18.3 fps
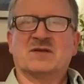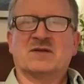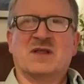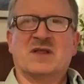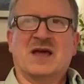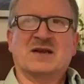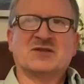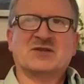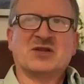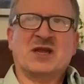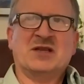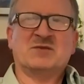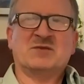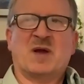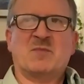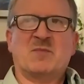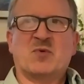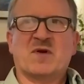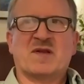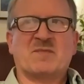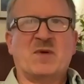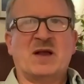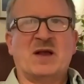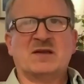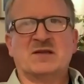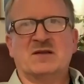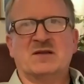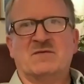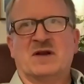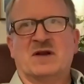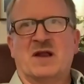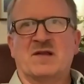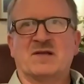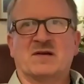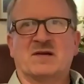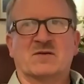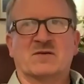that changed my perspective, and I
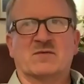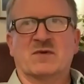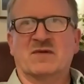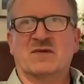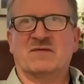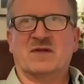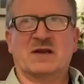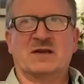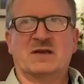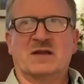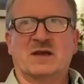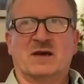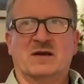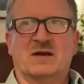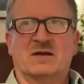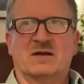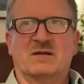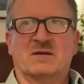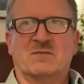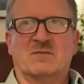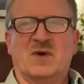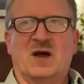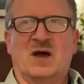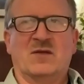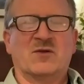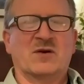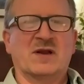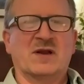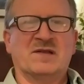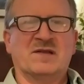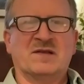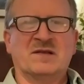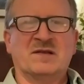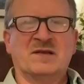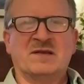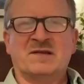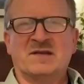started reflecting on other
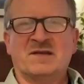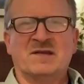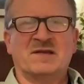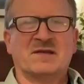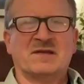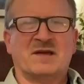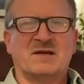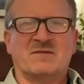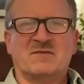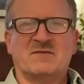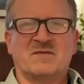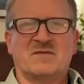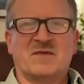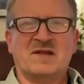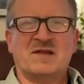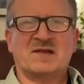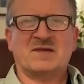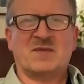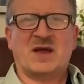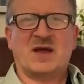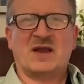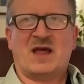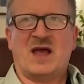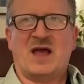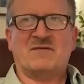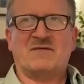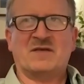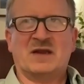incidences I'd faced in my life.